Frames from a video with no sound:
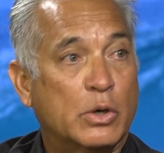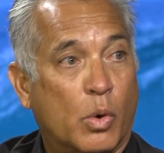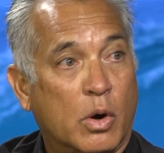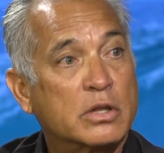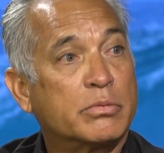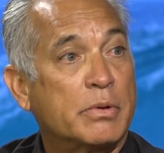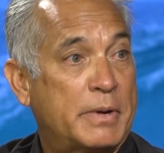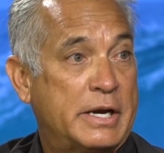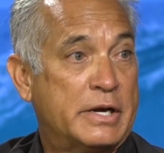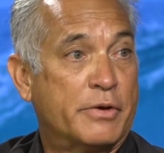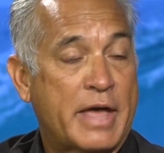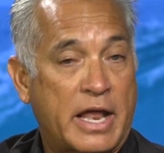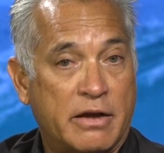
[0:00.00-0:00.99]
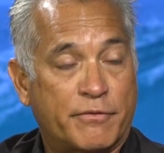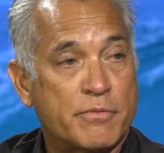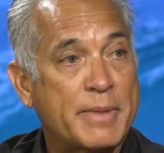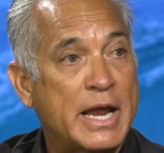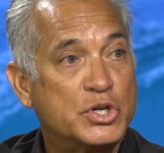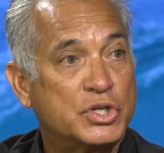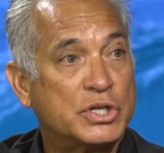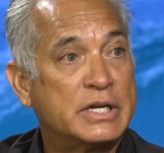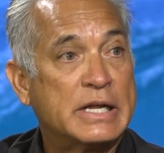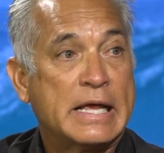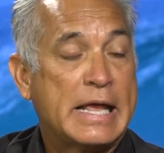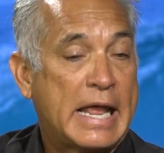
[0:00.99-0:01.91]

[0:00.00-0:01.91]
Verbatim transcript: north? We want to know that information.